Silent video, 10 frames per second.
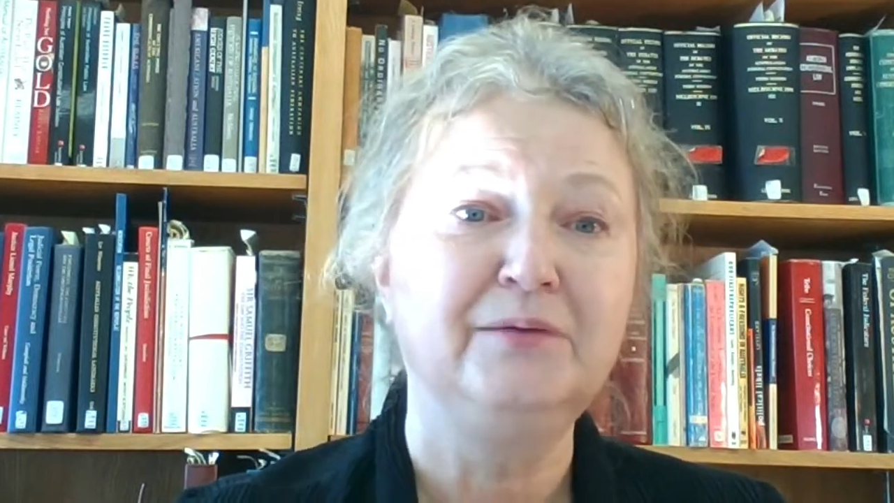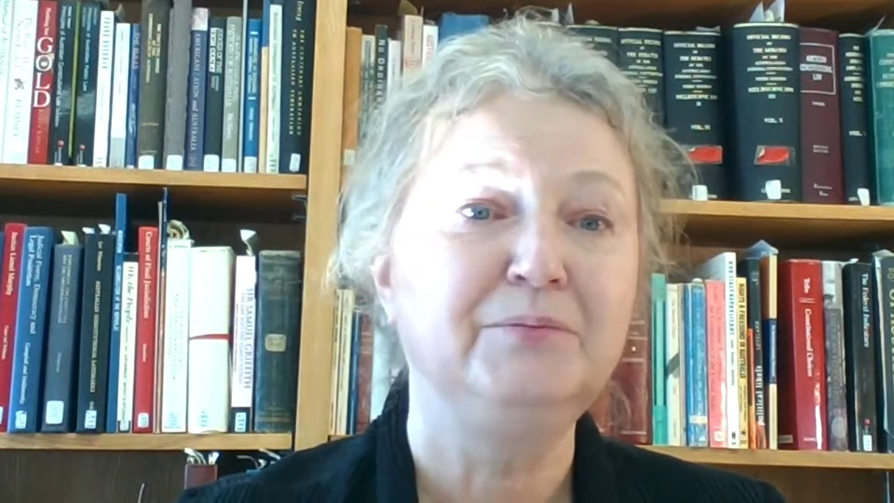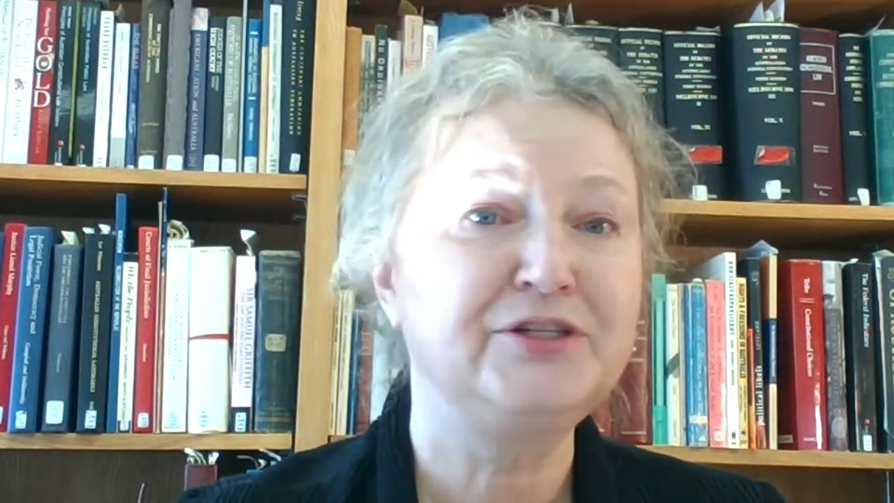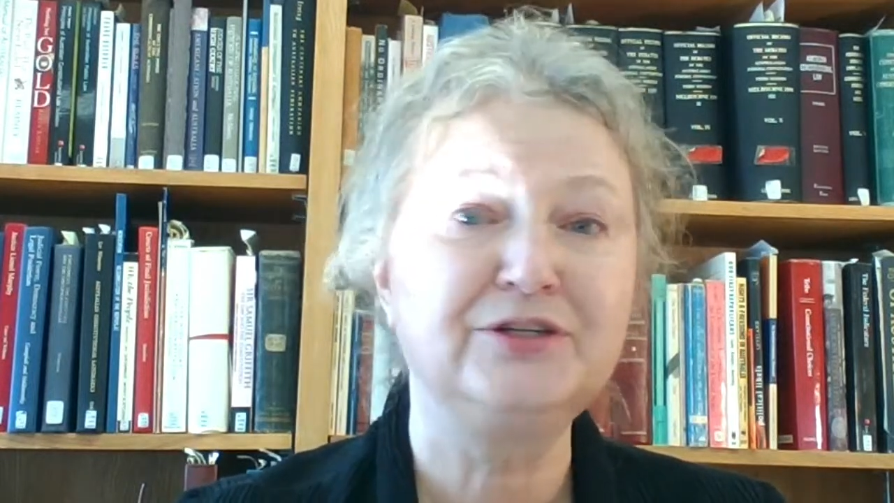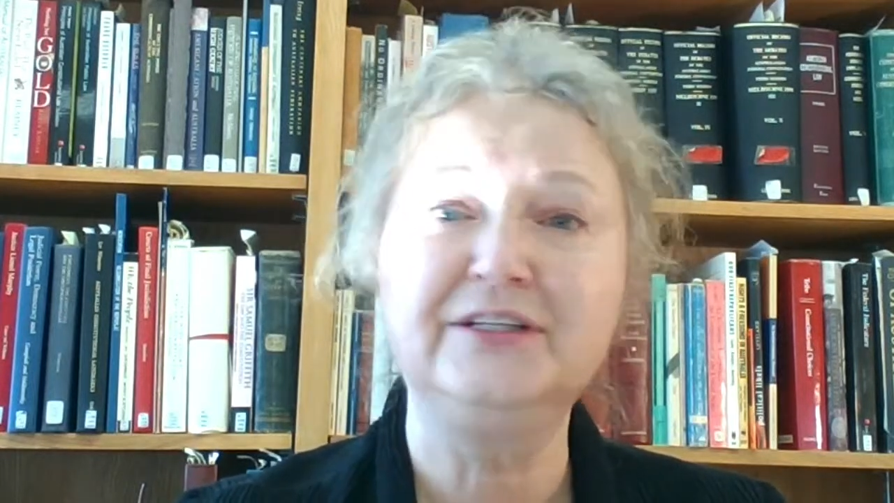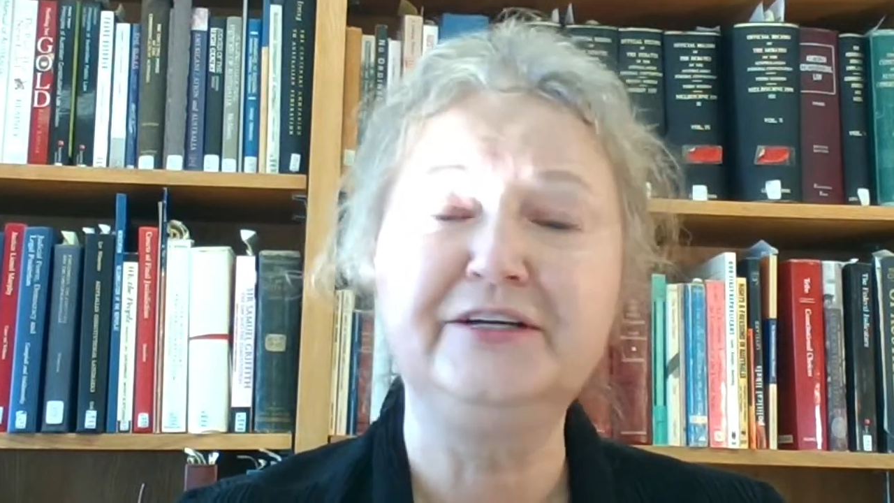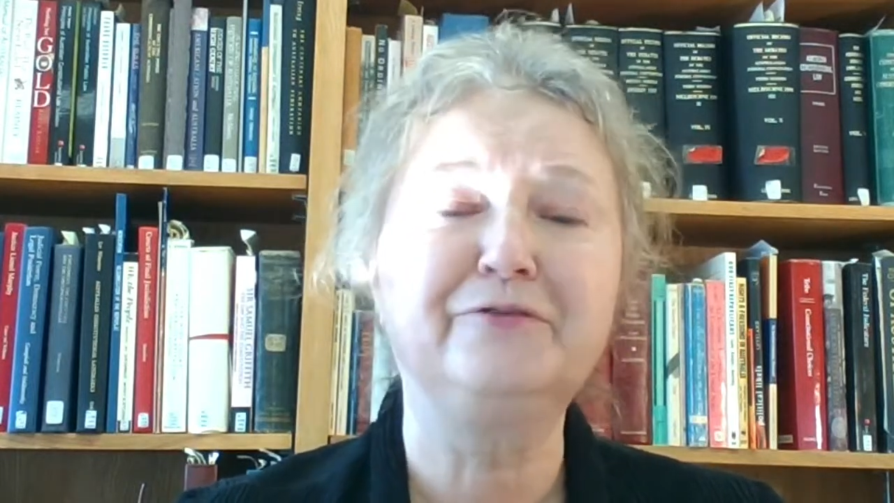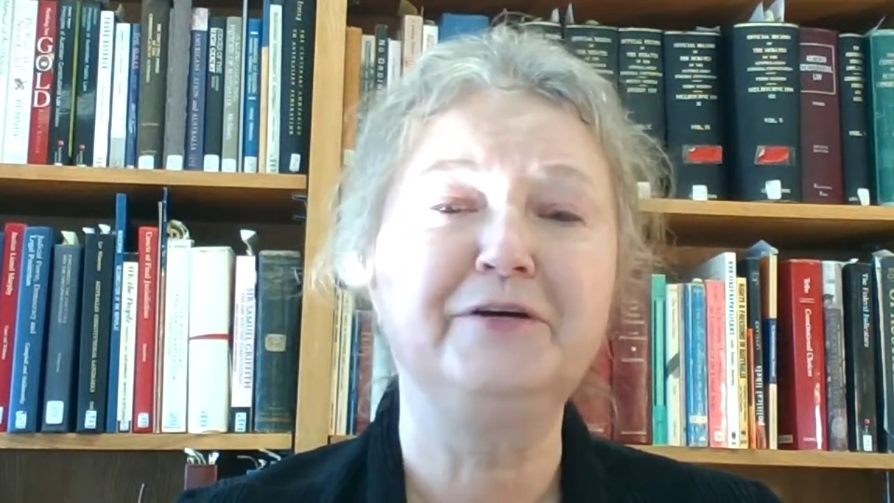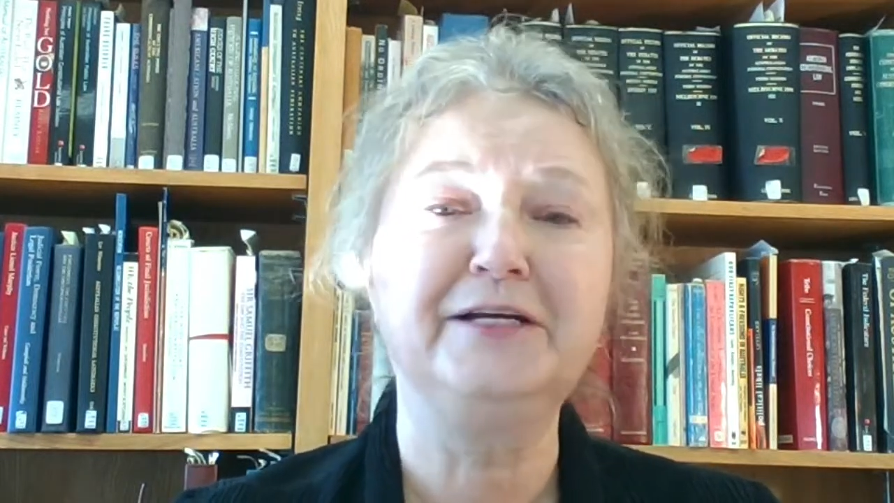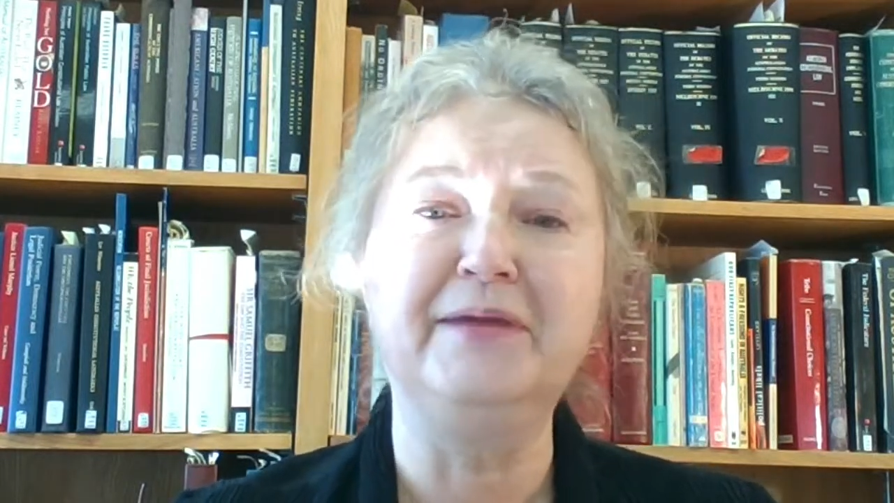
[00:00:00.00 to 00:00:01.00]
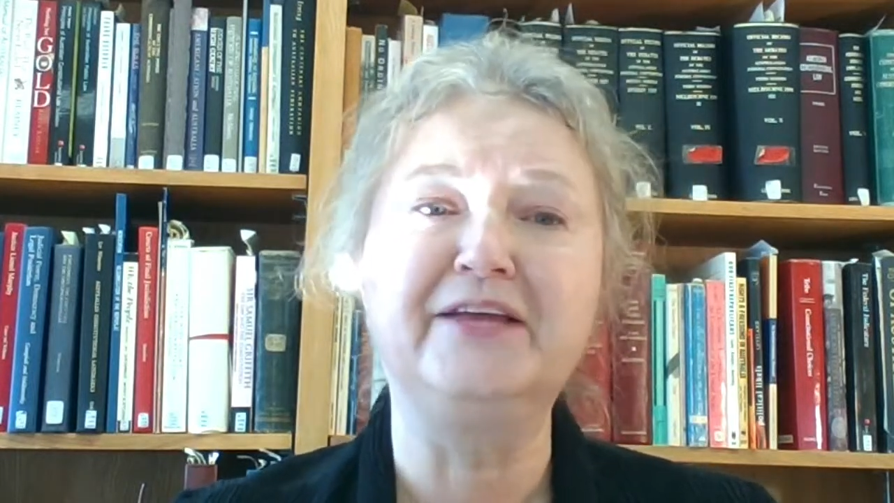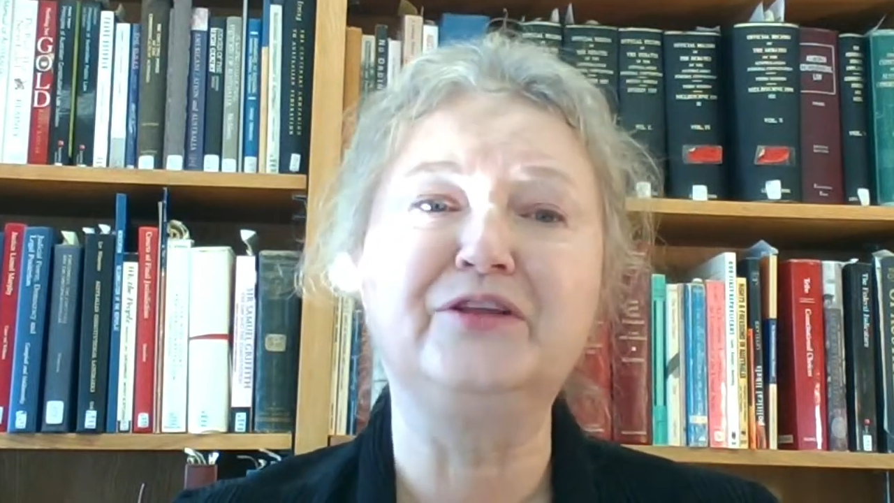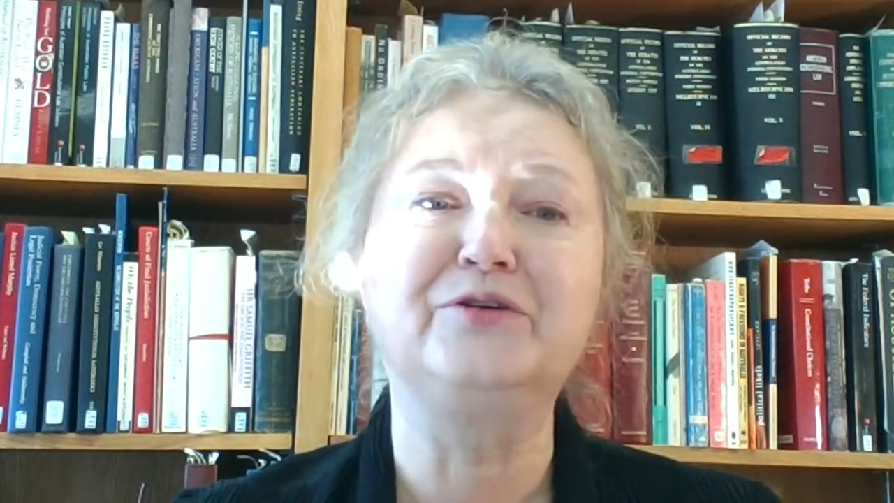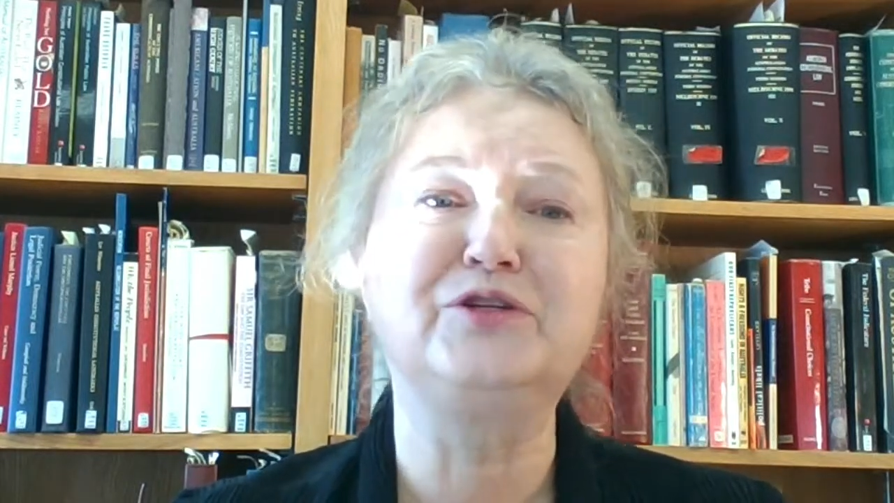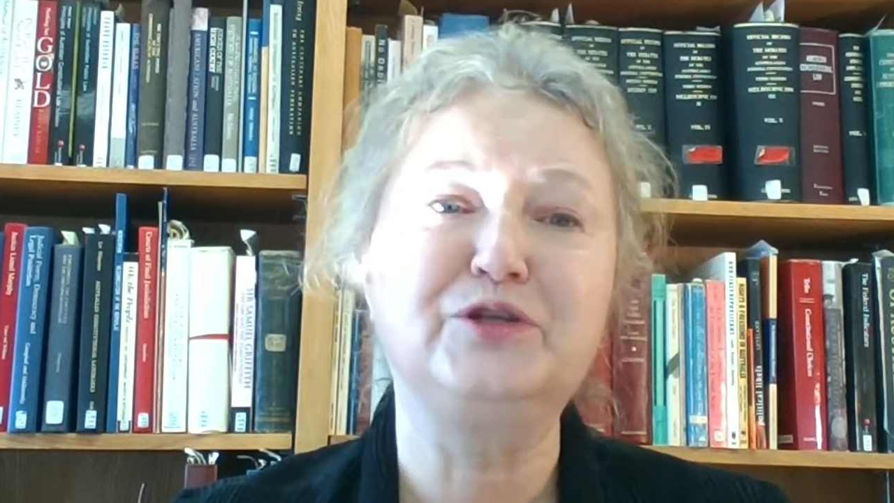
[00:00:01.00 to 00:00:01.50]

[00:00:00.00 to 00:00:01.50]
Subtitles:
but certainly free to make those